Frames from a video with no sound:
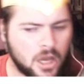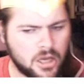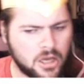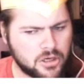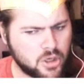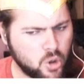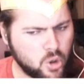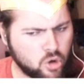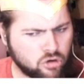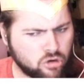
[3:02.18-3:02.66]

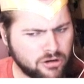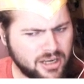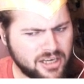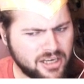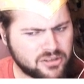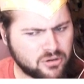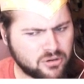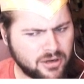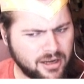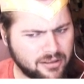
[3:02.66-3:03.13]
No
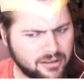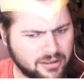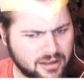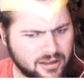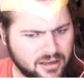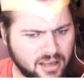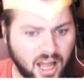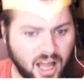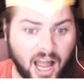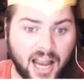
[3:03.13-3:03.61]
greetings or
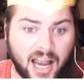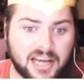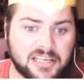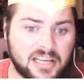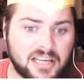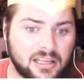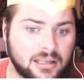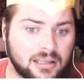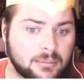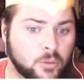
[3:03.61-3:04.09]
anything. I
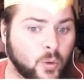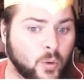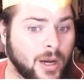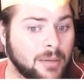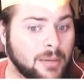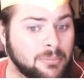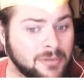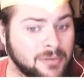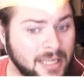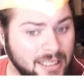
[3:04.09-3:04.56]
tell him
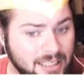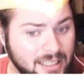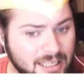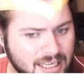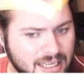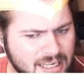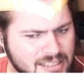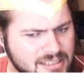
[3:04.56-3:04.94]
quite plainly